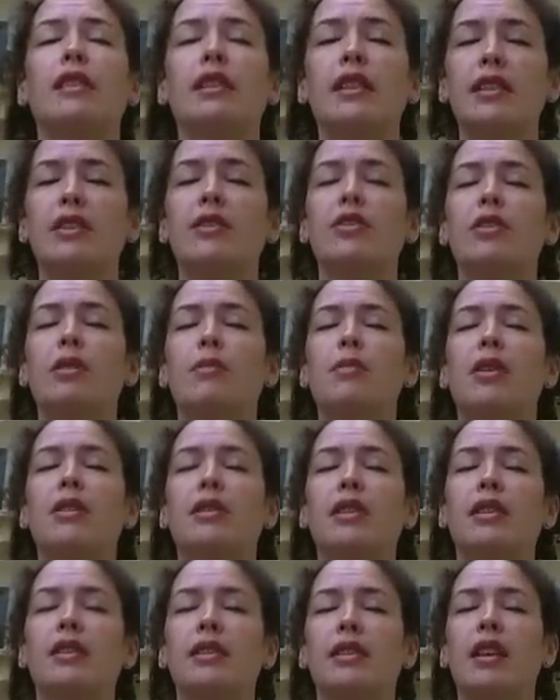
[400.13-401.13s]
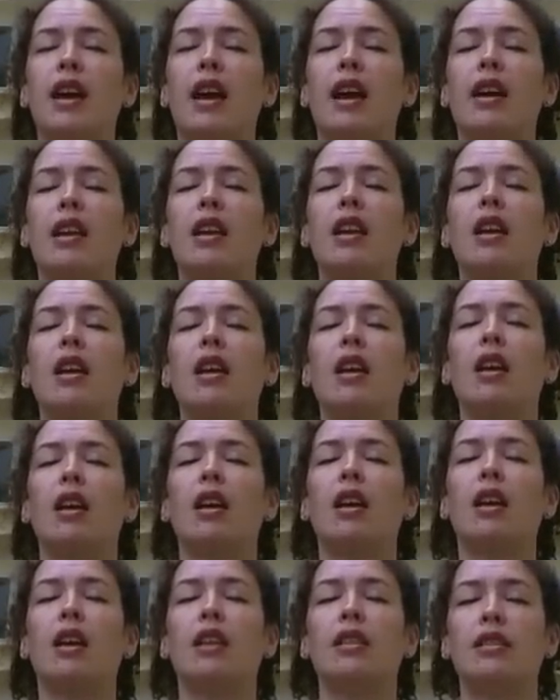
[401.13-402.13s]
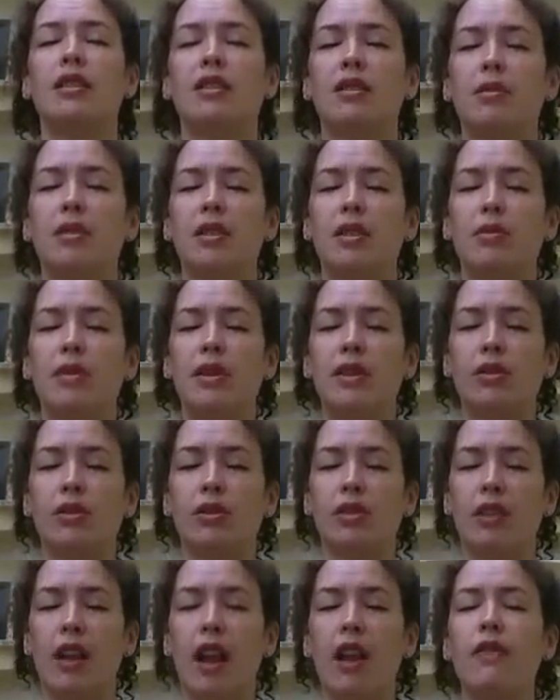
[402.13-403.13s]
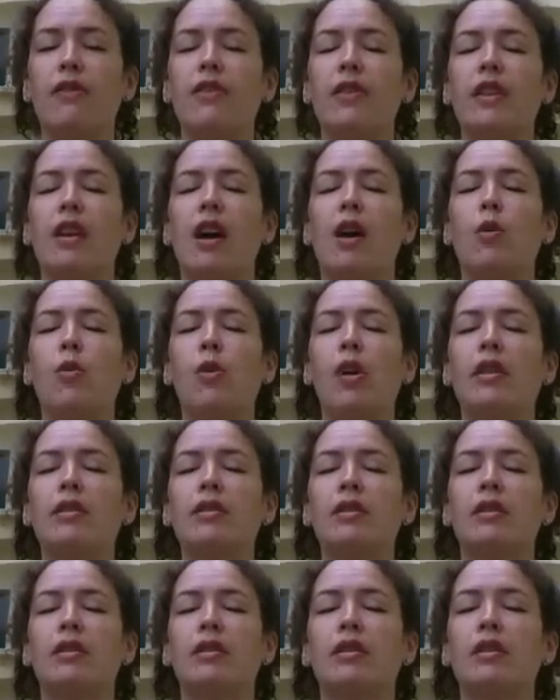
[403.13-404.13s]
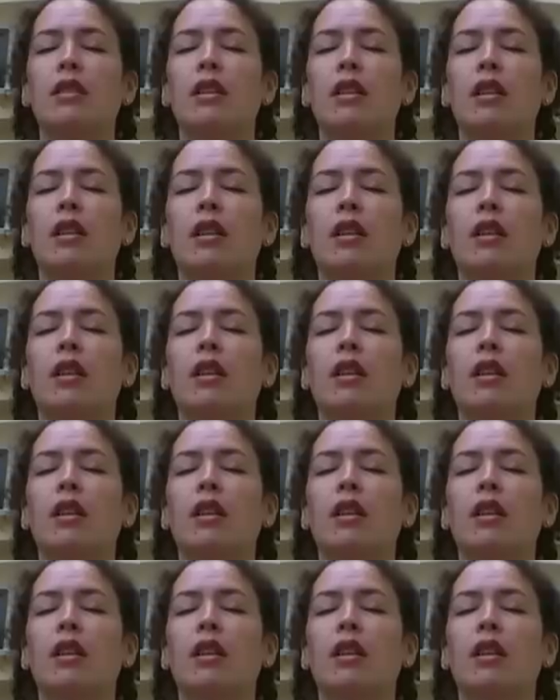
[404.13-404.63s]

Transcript: So listen to your body and say, is it something sweet or savoury that I want?